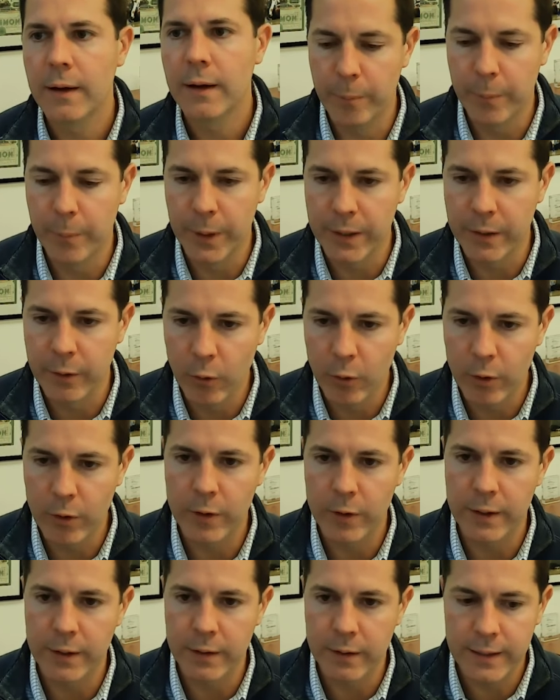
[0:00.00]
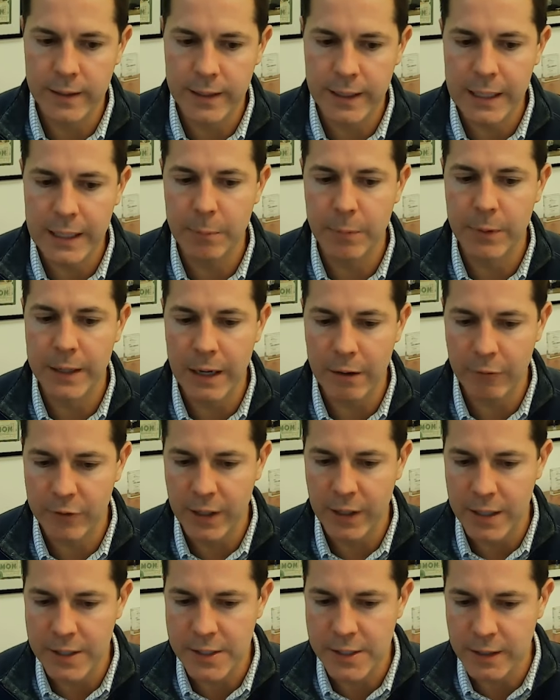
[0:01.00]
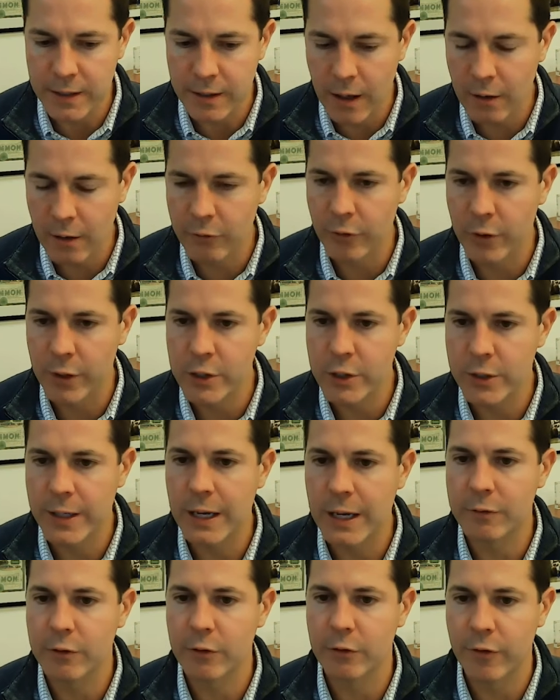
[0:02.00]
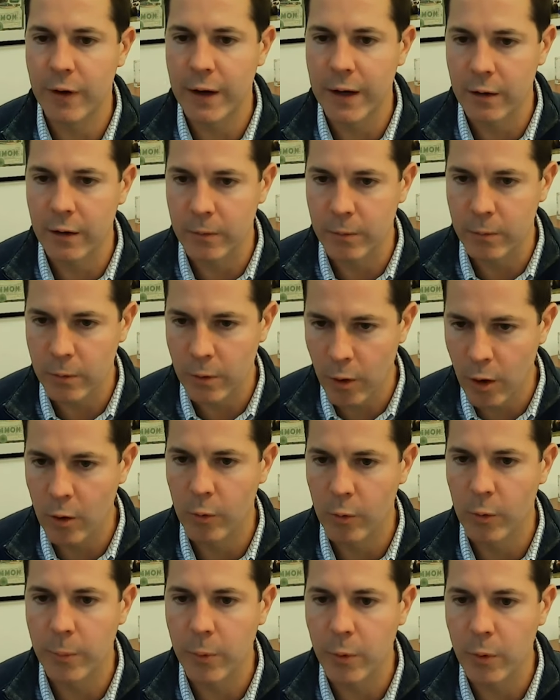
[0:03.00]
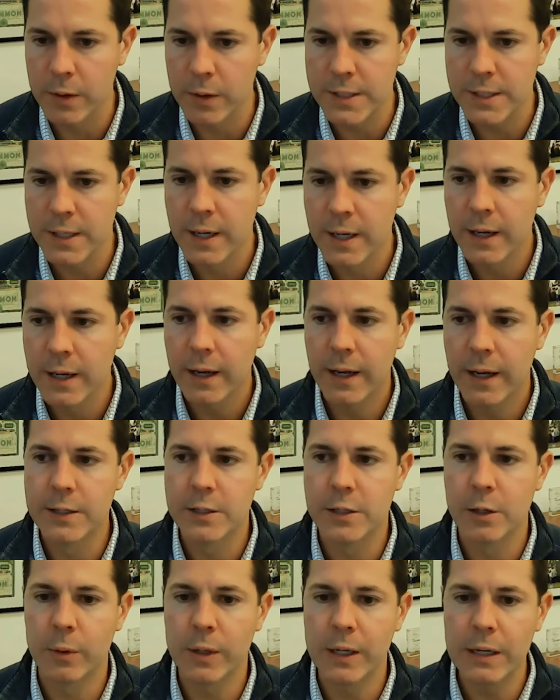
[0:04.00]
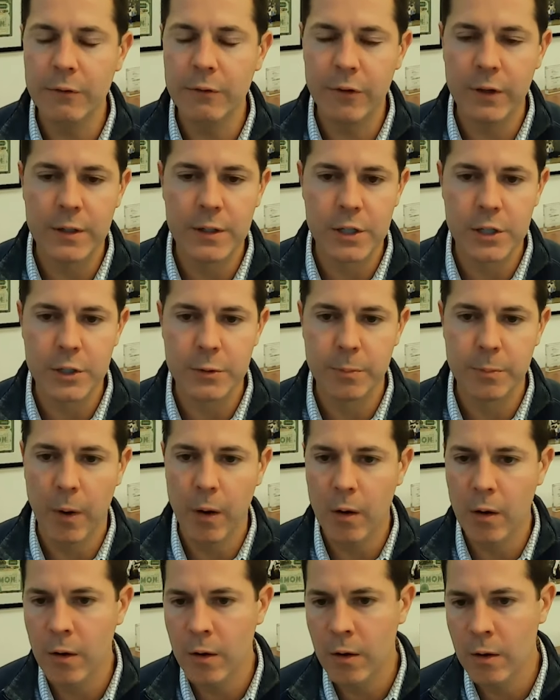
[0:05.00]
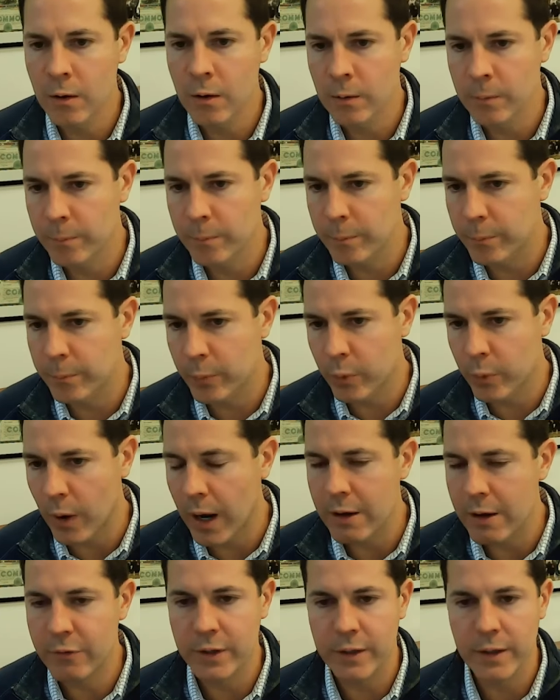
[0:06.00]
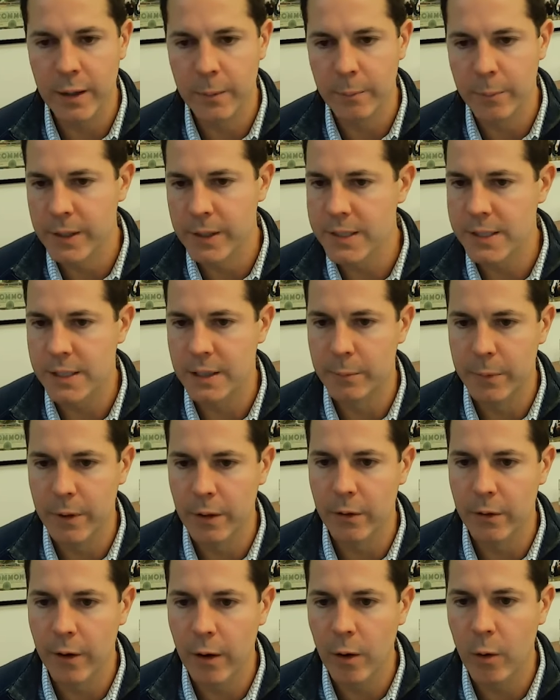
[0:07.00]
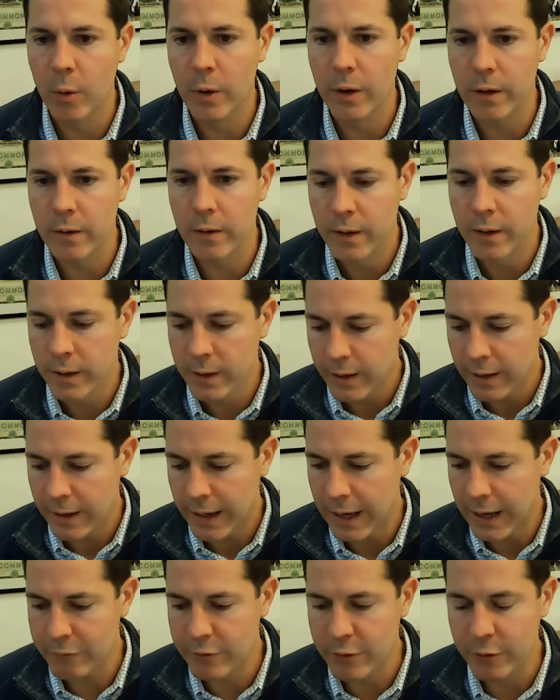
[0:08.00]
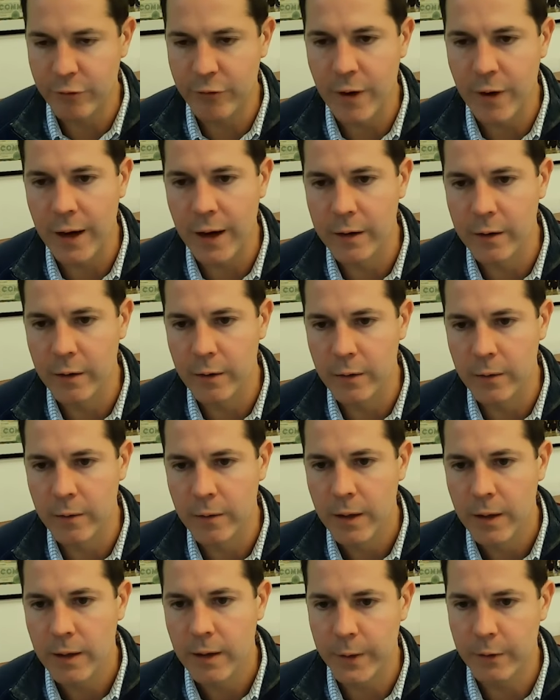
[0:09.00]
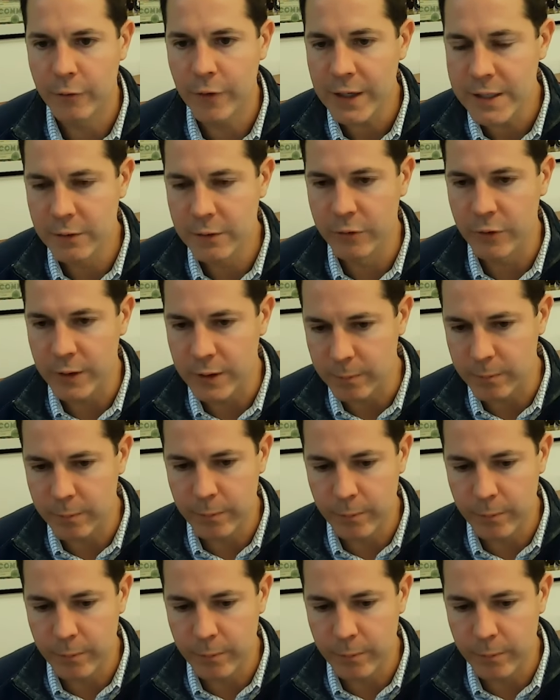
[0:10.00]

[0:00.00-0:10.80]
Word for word: But in order to keep the FDIC coverage, they have to file call reports. And so even small private companies in the middle of nowhere have to file effectively